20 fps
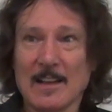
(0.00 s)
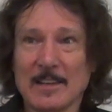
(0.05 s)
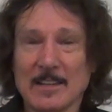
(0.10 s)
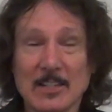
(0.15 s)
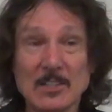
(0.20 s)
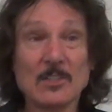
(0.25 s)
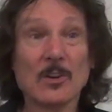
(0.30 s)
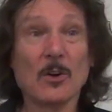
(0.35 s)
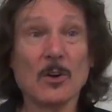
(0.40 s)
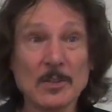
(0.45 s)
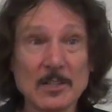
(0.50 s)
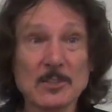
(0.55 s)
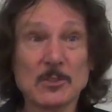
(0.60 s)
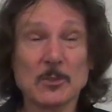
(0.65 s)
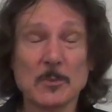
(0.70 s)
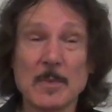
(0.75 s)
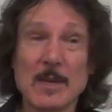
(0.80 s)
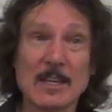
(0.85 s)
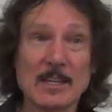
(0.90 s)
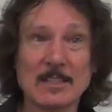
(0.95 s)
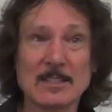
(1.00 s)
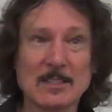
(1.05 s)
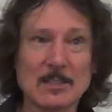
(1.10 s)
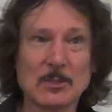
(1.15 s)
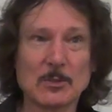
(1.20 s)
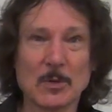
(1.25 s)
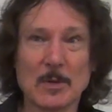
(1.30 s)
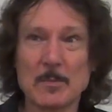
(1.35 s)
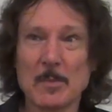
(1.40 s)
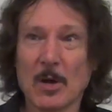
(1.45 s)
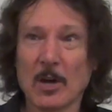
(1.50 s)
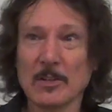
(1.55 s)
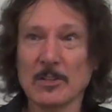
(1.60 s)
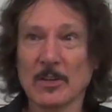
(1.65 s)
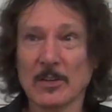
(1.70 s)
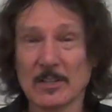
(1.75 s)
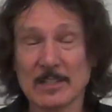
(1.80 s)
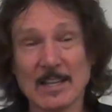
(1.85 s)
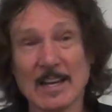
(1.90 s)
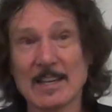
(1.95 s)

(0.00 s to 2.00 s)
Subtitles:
In order to make it into a monoid,